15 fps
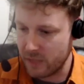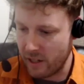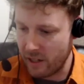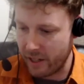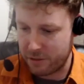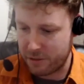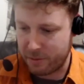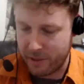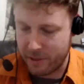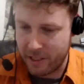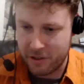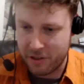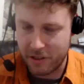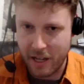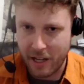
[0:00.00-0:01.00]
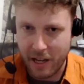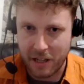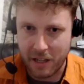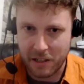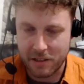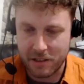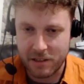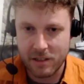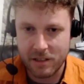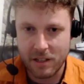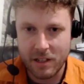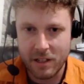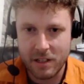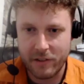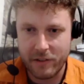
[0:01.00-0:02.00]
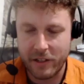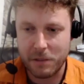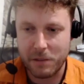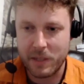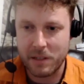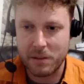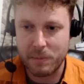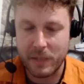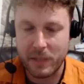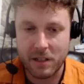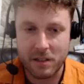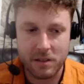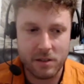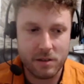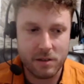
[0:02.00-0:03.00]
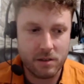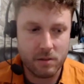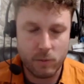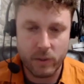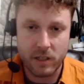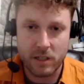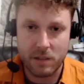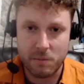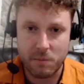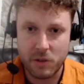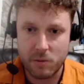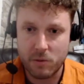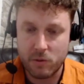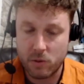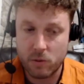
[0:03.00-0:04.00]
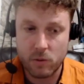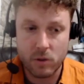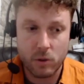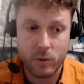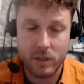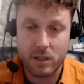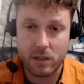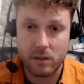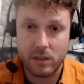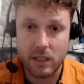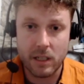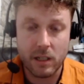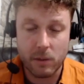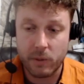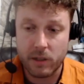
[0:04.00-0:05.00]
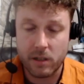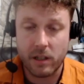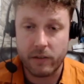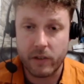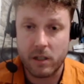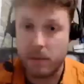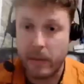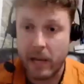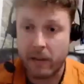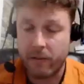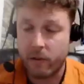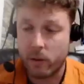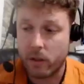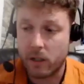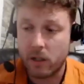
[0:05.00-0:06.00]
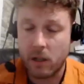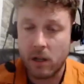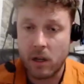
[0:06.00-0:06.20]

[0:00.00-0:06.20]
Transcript: exploration and development, because we seem to still need it. We still have the demand for it,